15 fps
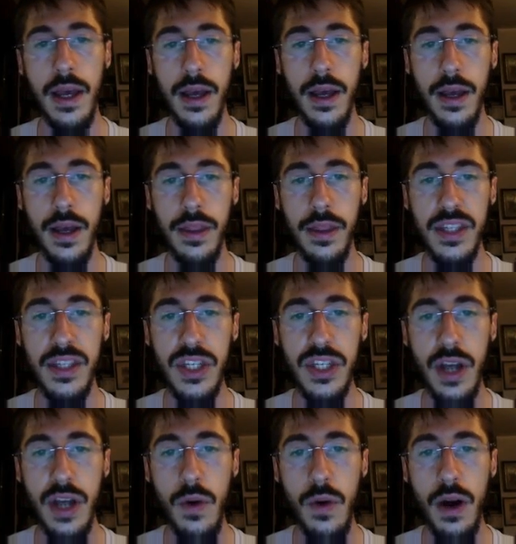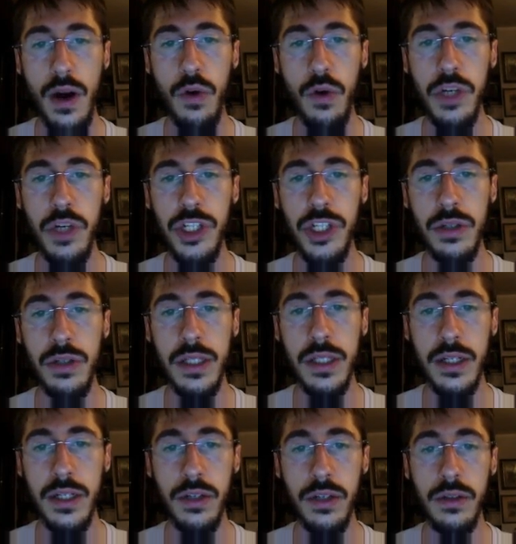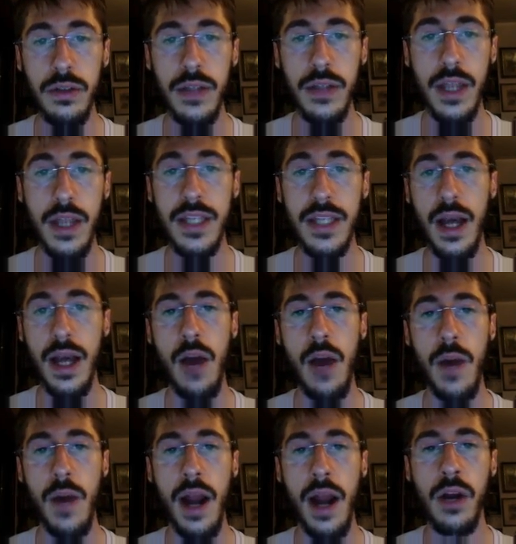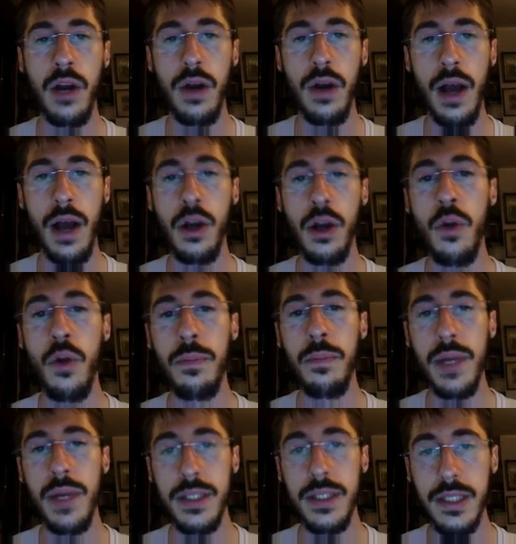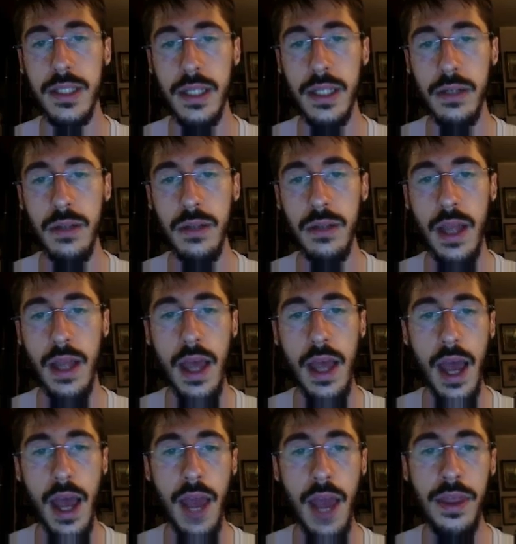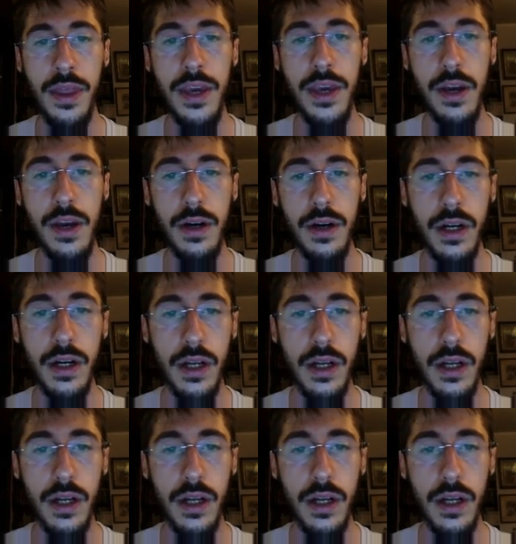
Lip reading: This is our original signal, that is our uncompressed signal. And here,